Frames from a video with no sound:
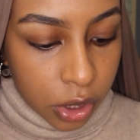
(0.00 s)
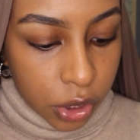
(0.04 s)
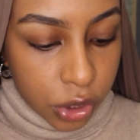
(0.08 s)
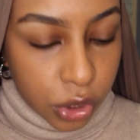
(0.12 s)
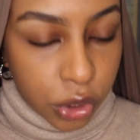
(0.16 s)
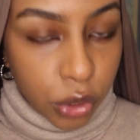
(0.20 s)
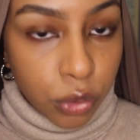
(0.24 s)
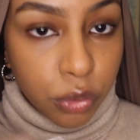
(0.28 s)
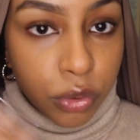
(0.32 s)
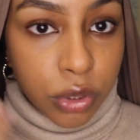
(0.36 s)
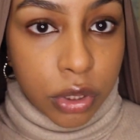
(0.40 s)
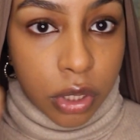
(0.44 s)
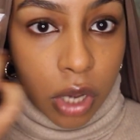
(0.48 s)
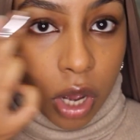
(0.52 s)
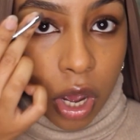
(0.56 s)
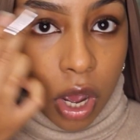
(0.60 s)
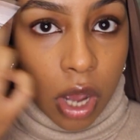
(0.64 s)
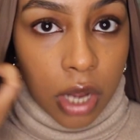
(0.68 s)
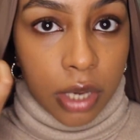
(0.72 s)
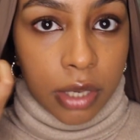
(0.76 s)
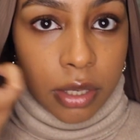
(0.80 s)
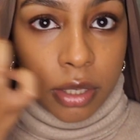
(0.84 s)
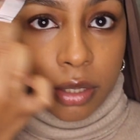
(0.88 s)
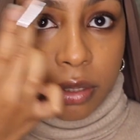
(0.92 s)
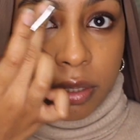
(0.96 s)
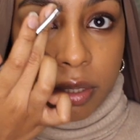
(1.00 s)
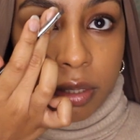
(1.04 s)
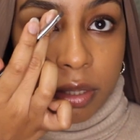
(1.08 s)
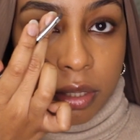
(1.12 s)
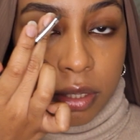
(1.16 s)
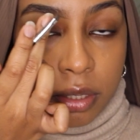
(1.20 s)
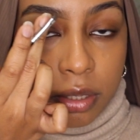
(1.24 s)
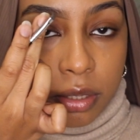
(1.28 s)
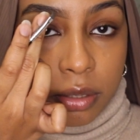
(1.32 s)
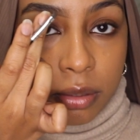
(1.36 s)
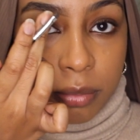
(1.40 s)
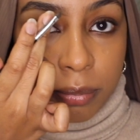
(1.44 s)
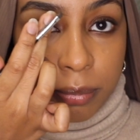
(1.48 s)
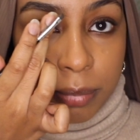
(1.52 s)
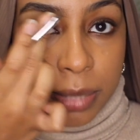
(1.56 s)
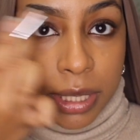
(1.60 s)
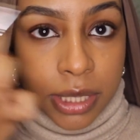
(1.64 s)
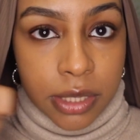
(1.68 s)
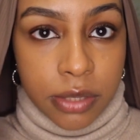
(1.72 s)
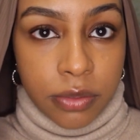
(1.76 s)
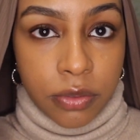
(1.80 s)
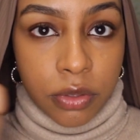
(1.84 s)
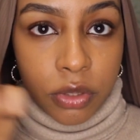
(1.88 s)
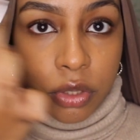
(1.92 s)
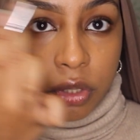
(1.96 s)
So dark,
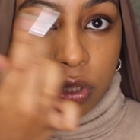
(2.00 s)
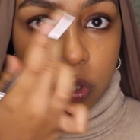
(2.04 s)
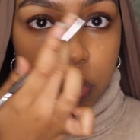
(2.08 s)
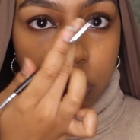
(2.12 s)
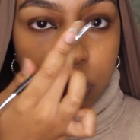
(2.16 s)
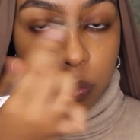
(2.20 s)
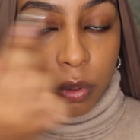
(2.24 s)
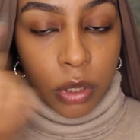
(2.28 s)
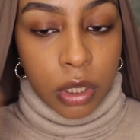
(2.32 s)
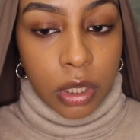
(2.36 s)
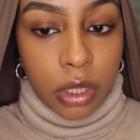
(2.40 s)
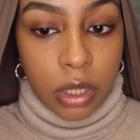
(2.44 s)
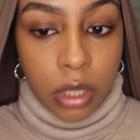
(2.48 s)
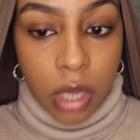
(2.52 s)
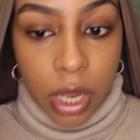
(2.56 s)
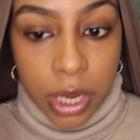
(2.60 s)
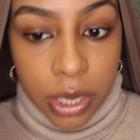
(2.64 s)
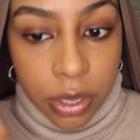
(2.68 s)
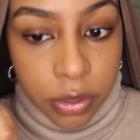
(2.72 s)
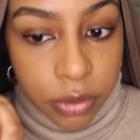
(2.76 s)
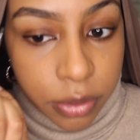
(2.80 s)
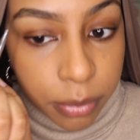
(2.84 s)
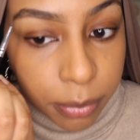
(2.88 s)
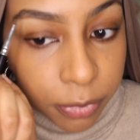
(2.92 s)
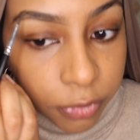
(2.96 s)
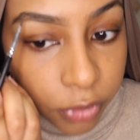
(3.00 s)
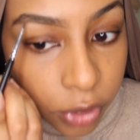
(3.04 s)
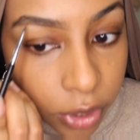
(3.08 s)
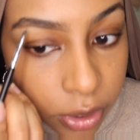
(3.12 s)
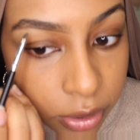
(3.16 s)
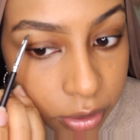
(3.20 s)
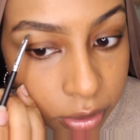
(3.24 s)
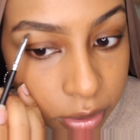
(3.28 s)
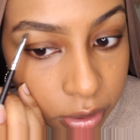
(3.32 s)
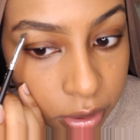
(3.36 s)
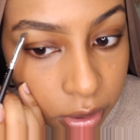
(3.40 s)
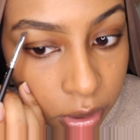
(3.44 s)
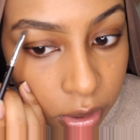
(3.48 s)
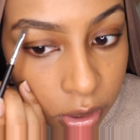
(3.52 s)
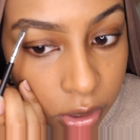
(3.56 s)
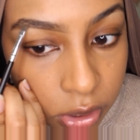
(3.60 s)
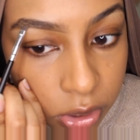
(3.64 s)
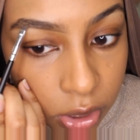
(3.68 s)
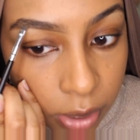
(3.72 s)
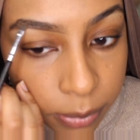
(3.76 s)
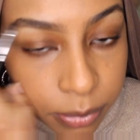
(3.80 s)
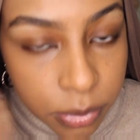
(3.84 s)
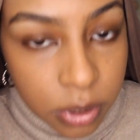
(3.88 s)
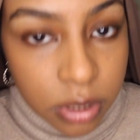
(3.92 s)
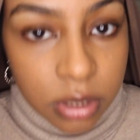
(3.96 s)
mix of the two, light on the fronts.
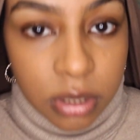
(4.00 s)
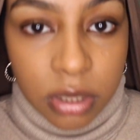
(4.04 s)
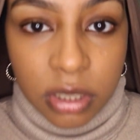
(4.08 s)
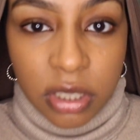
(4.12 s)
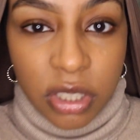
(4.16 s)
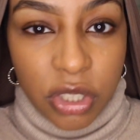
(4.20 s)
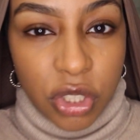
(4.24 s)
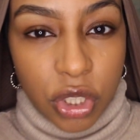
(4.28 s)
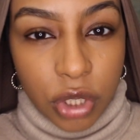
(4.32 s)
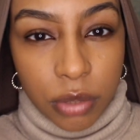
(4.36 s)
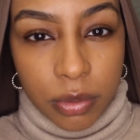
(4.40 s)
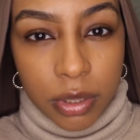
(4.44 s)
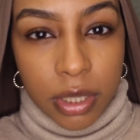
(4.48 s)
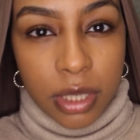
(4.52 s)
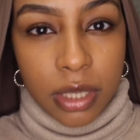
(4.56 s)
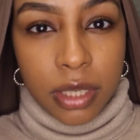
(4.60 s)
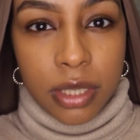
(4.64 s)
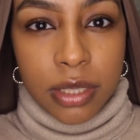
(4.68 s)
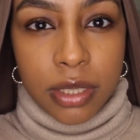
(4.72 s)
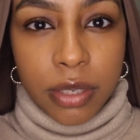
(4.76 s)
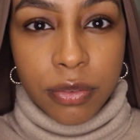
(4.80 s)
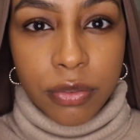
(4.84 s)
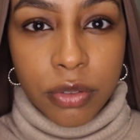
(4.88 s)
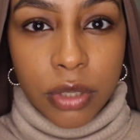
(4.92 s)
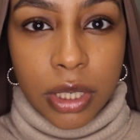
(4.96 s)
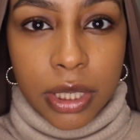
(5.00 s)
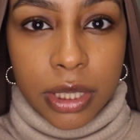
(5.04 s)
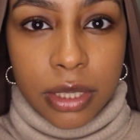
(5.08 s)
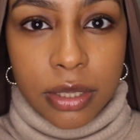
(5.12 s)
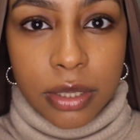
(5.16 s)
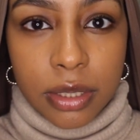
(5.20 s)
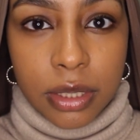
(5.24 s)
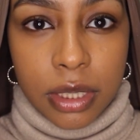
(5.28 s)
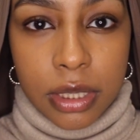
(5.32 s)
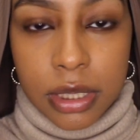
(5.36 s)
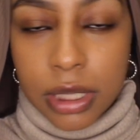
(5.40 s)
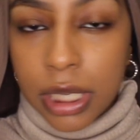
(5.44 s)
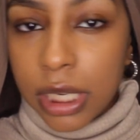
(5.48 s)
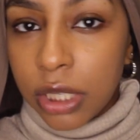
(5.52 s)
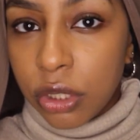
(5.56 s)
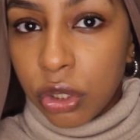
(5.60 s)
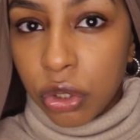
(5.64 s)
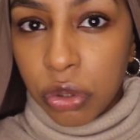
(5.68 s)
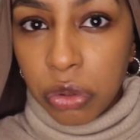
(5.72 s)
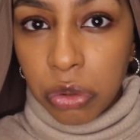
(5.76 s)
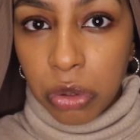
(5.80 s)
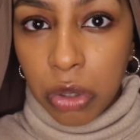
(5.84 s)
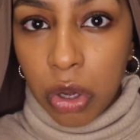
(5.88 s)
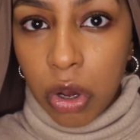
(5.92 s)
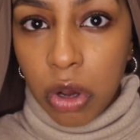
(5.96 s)
So I'm just gonna do it because I feel like it's gonna take
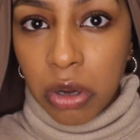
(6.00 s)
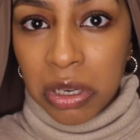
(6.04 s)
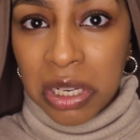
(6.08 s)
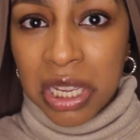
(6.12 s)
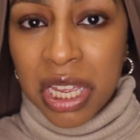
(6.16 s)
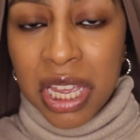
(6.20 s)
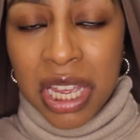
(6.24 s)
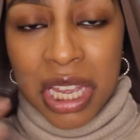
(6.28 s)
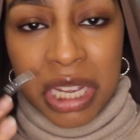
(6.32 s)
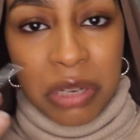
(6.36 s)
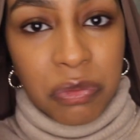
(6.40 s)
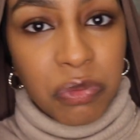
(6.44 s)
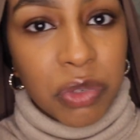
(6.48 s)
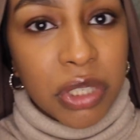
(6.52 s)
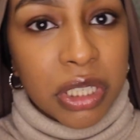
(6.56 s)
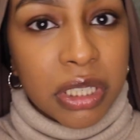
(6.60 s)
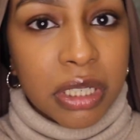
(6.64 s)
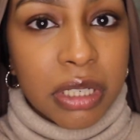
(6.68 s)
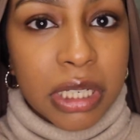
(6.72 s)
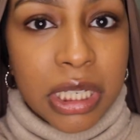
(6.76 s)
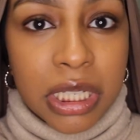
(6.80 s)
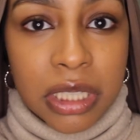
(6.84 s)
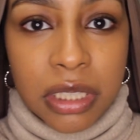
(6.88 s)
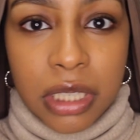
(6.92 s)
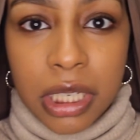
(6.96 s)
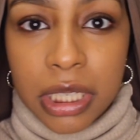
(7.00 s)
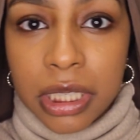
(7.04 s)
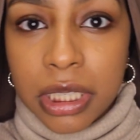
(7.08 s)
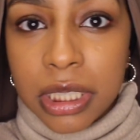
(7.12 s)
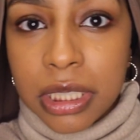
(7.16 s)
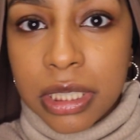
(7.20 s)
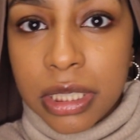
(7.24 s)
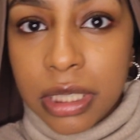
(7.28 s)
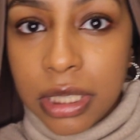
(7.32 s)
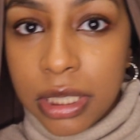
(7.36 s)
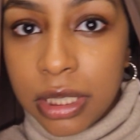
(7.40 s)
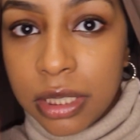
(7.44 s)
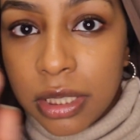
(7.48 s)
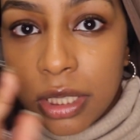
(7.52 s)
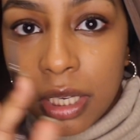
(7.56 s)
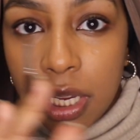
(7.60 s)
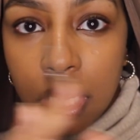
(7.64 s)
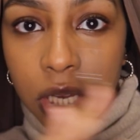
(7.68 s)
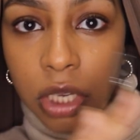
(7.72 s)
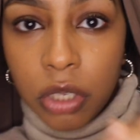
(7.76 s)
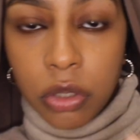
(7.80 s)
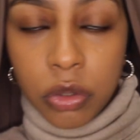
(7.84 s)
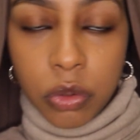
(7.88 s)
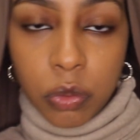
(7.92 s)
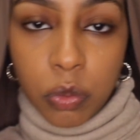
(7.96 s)
too long. If we need like a
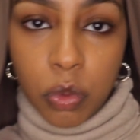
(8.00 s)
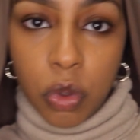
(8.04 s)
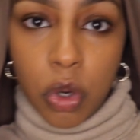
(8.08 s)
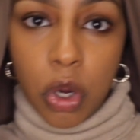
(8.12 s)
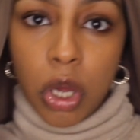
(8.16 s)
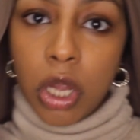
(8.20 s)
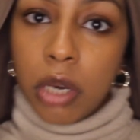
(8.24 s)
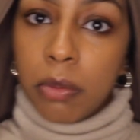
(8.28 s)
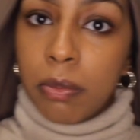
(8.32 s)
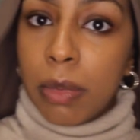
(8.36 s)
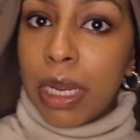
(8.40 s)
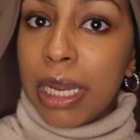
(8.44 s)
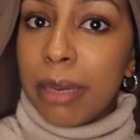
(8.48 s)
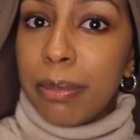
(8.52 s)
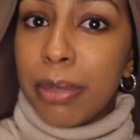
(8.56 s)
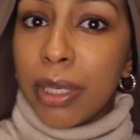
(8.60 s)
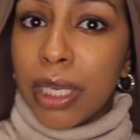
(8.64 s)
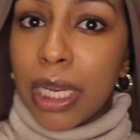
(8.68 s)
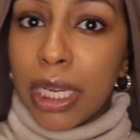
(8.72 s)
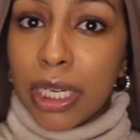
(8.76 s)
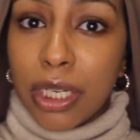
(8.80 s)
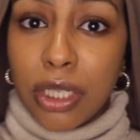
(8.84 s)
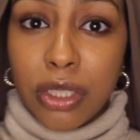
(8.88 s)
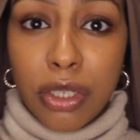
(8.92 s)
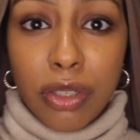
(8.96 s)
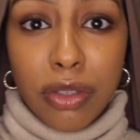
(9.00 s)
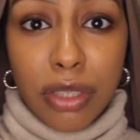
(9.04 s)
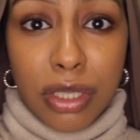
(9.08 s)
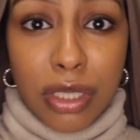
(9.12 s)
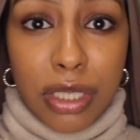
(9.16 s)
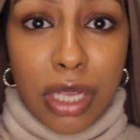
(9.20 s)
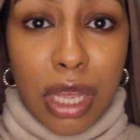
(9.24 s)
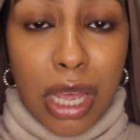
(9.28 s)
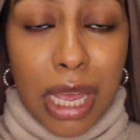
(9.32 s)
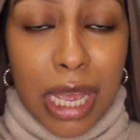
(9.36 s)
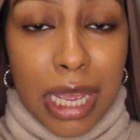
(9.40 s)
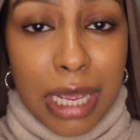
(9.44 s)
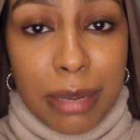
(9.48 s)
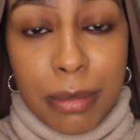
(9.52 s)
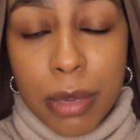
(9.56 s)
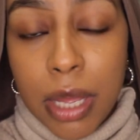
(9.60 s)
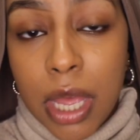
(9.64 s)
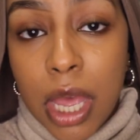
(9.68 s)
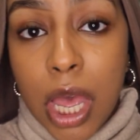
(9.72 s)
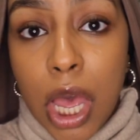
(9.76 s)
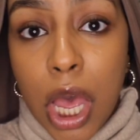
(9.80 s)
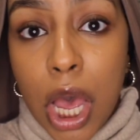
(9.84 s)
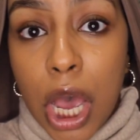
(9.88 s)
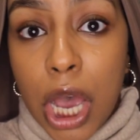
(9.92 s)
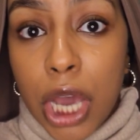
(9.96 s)
detailed one, maybe like another time.
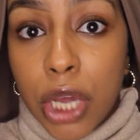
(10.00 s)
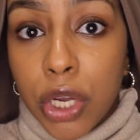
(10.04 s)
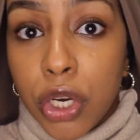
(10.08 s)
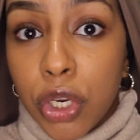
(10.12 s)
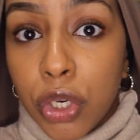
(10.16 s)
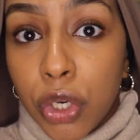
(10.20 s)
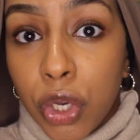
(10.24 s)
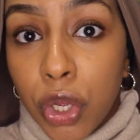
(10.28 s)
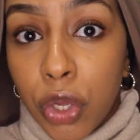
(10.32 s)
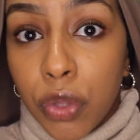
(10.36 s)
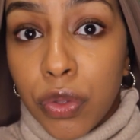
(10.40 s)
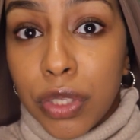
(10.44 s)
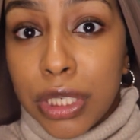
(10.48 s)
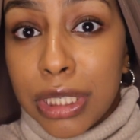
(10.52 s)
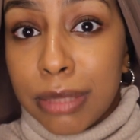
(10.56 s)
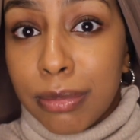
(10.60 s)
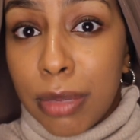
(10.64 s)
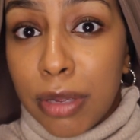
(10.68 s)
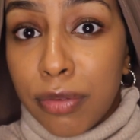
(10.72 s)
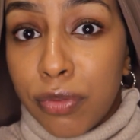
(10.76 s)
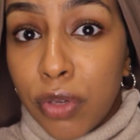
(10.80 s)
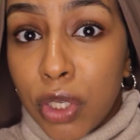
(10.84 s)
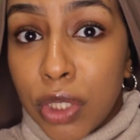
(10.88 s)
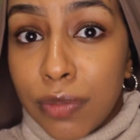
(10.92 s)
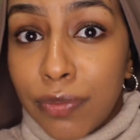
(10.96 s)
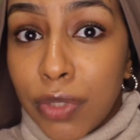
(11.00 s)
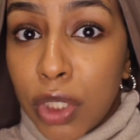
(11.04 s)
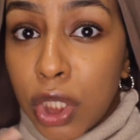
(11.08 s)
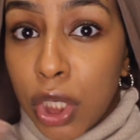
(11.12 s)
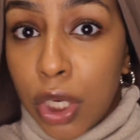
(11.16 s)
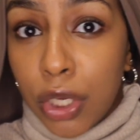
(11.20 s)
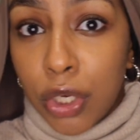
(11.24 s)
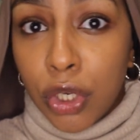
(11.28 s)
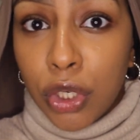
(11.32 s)
I don't know. This is my first video.